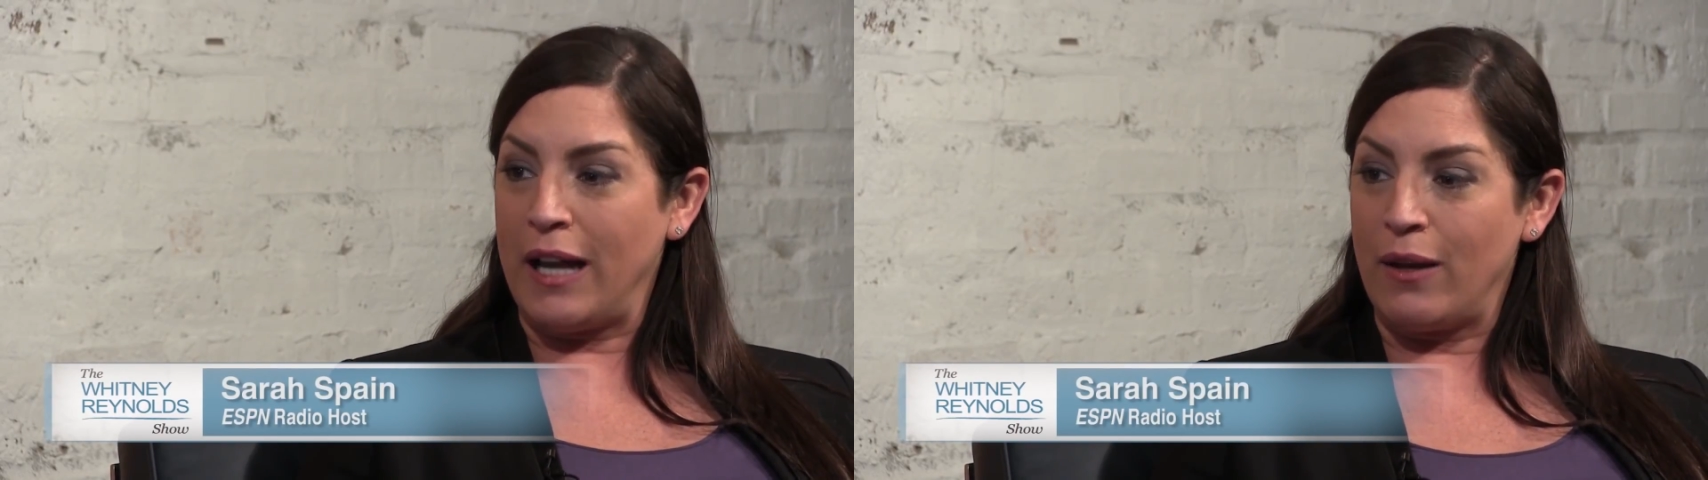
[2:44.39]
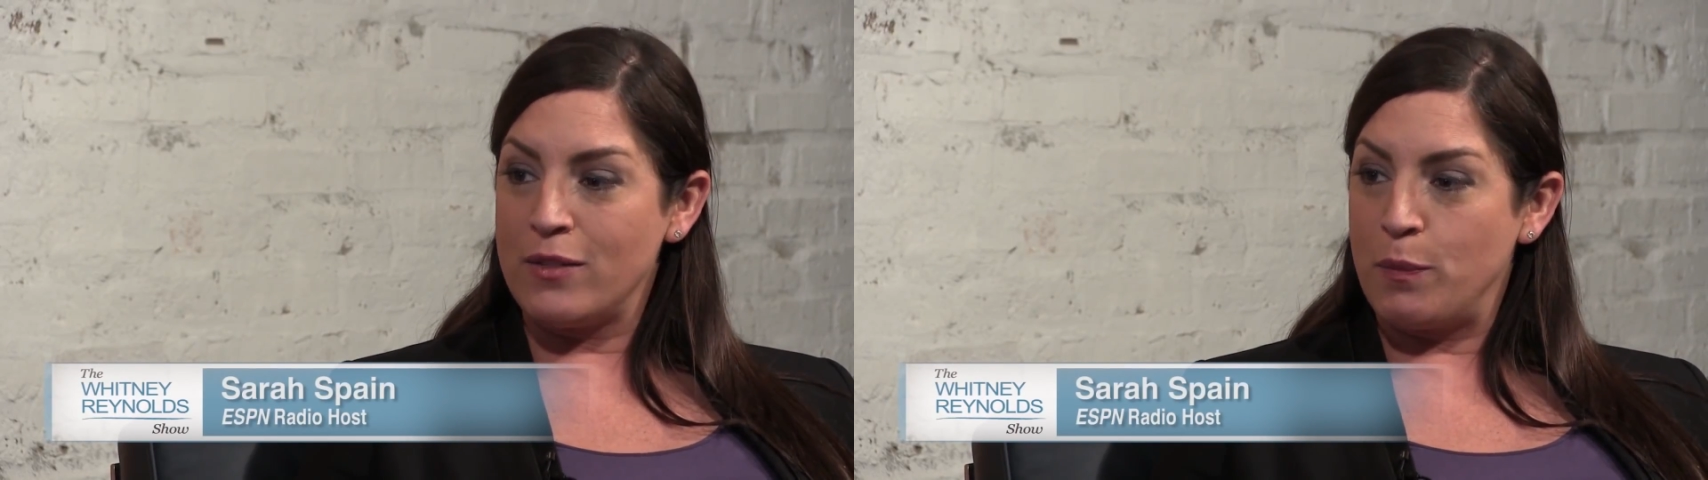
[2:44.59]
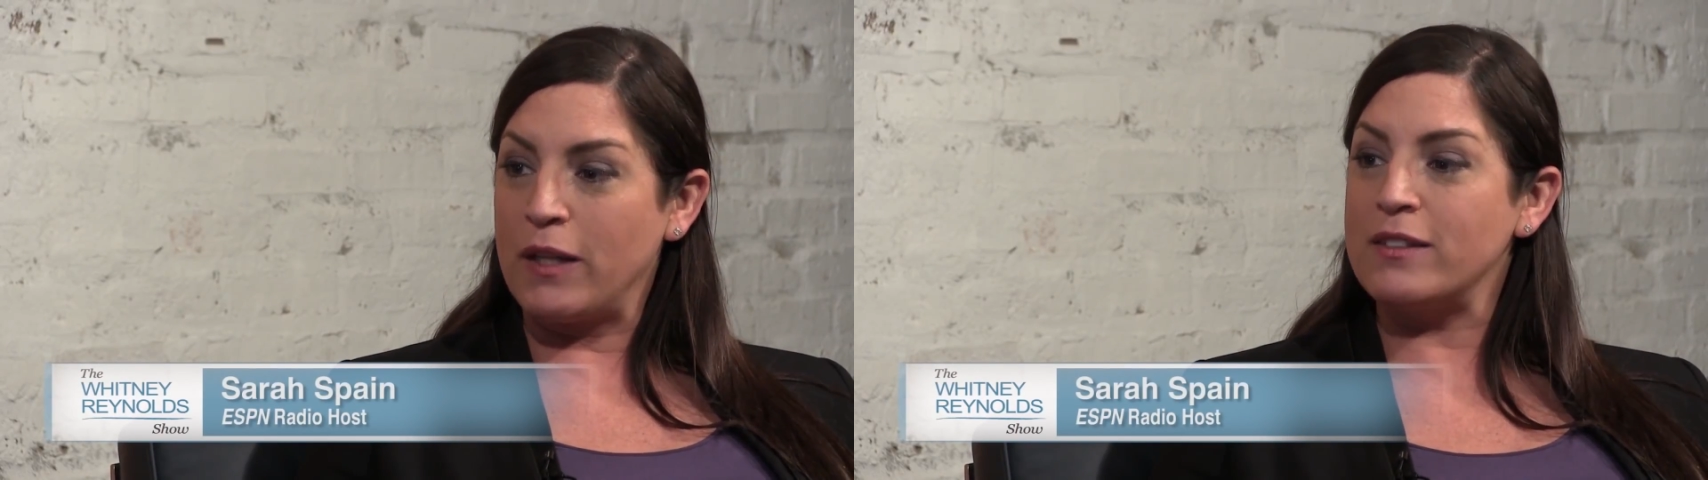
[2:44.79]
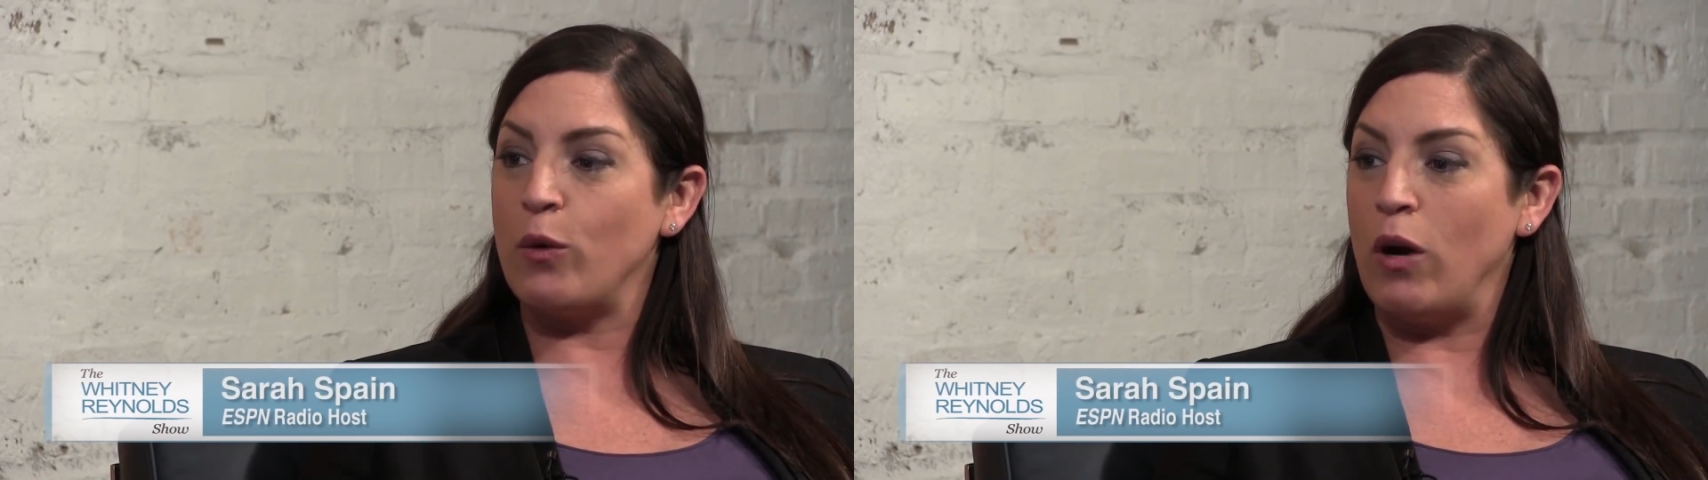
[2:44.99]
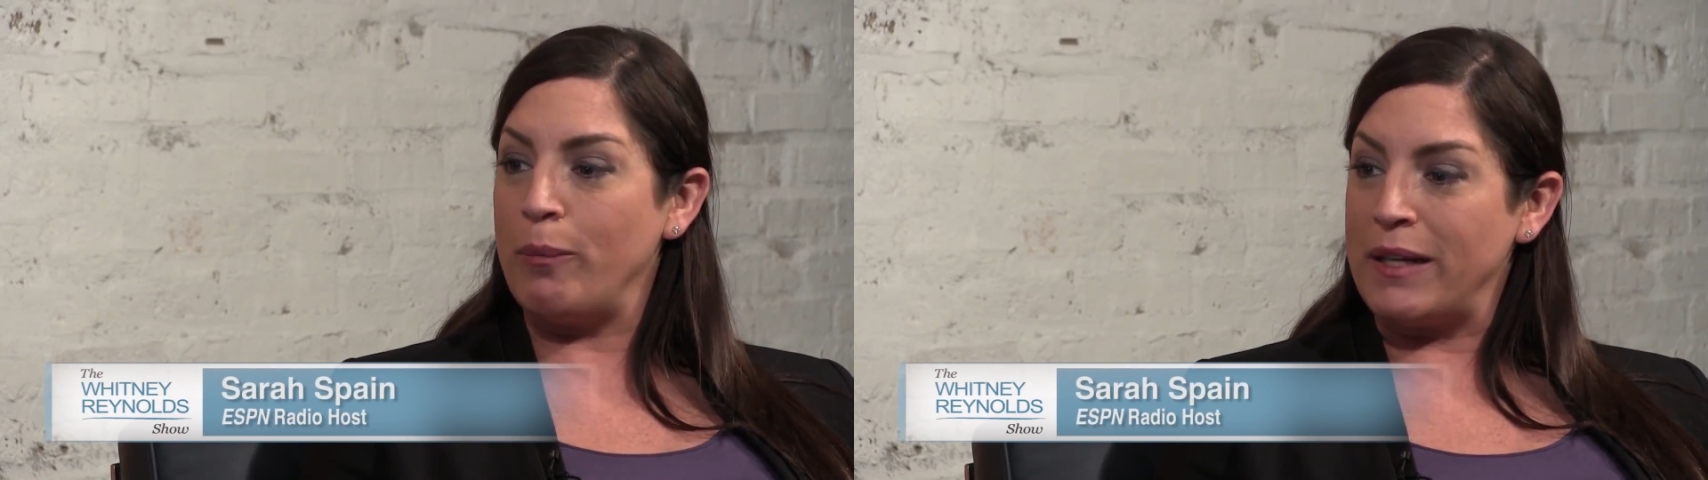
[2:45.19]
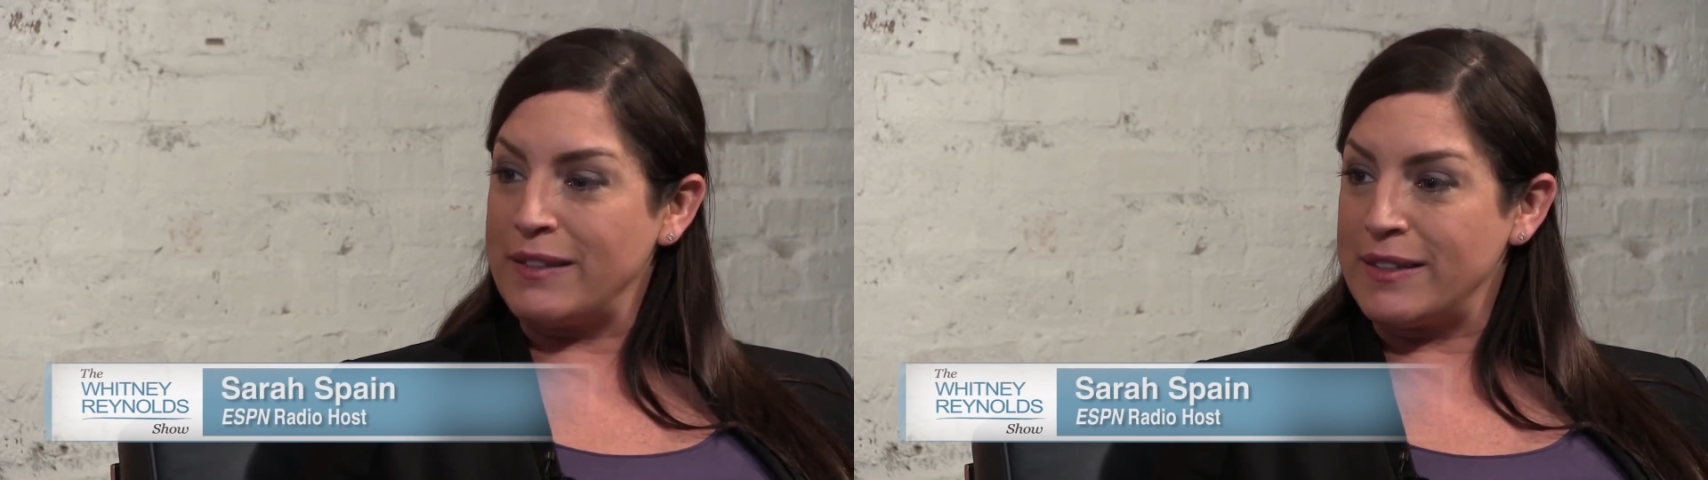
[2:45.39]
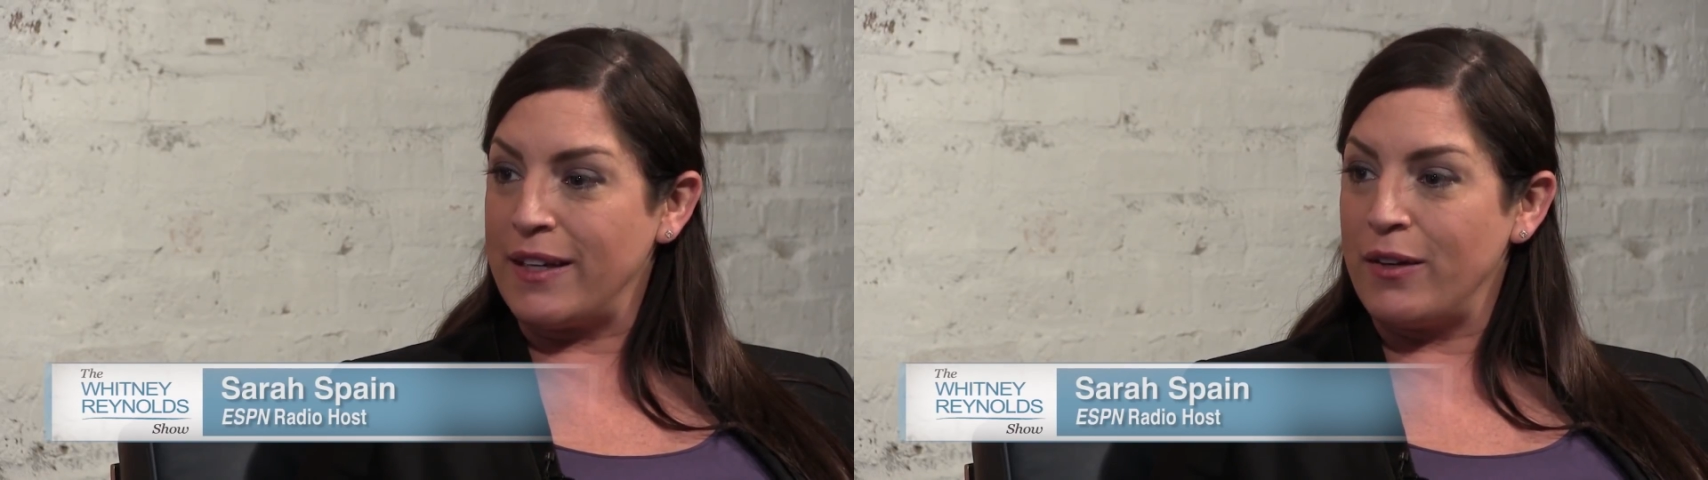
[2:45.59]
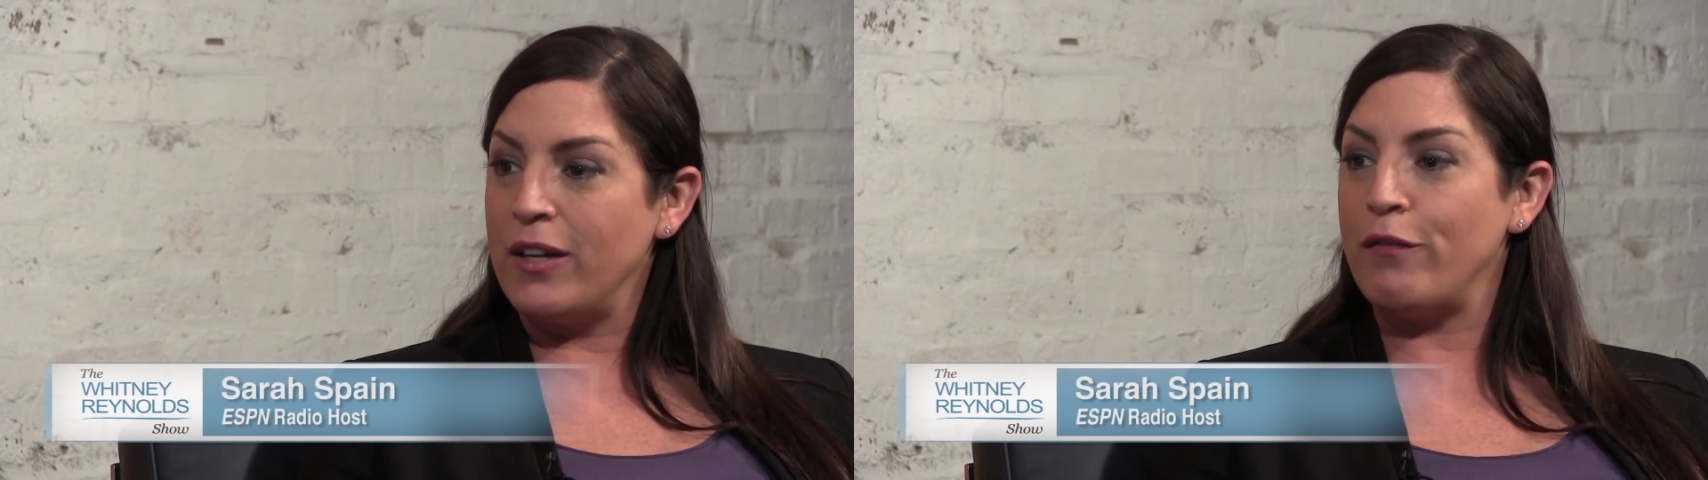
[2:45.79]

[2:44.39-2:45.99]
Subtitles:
accounts because they want me to see it.